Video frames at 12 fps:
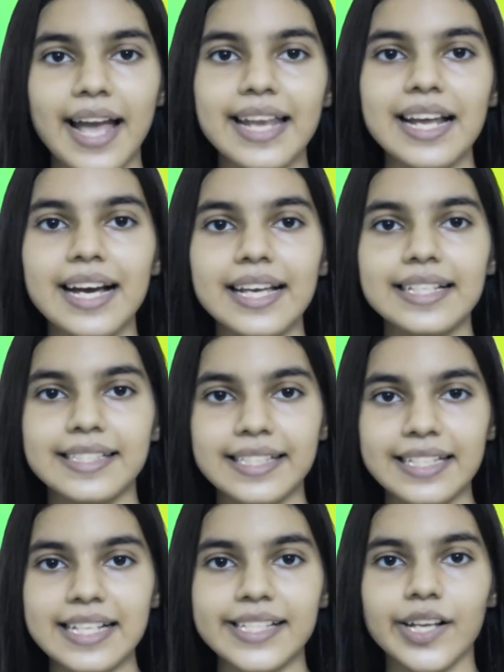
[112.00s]

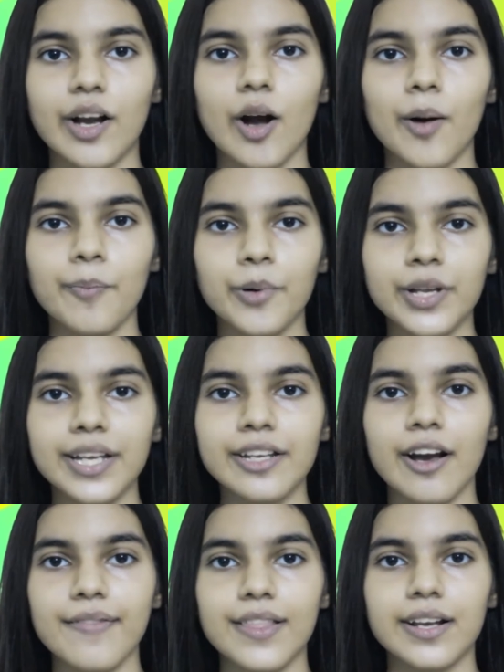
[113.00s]
NIC is a
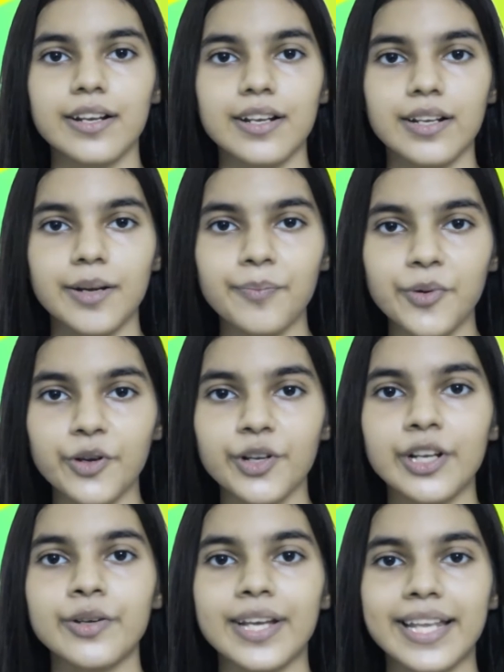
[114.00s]
component of the
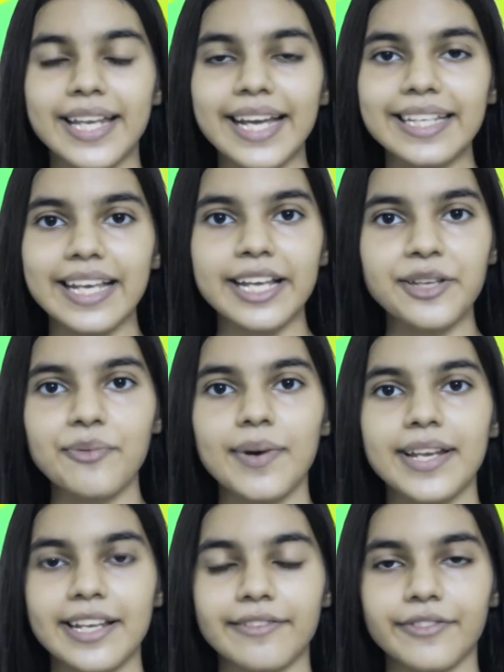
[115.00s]
computer to connect it to
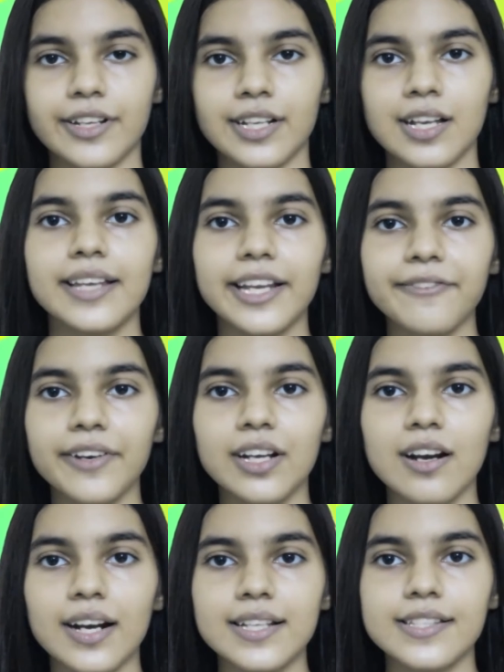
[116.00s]
a network. Network
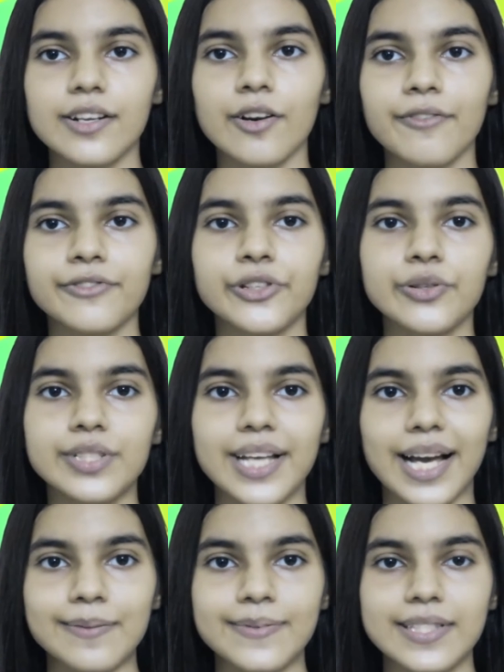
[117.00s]
cards are of two
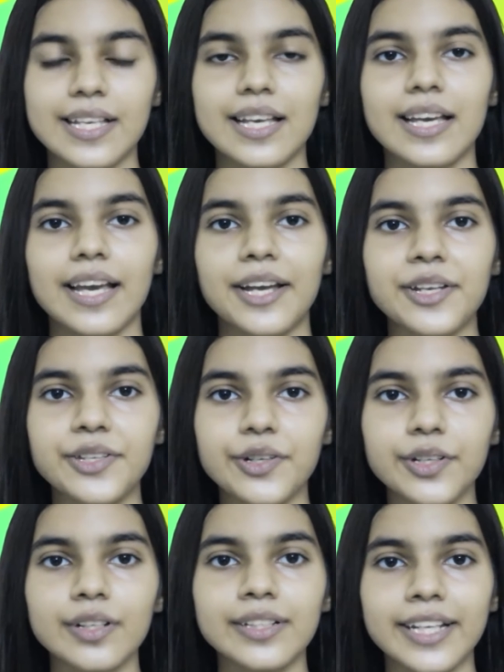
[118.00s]
types:
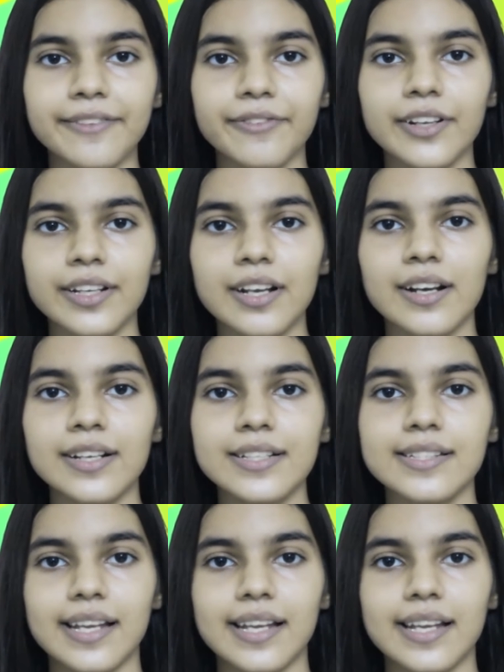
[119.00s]
internal network cards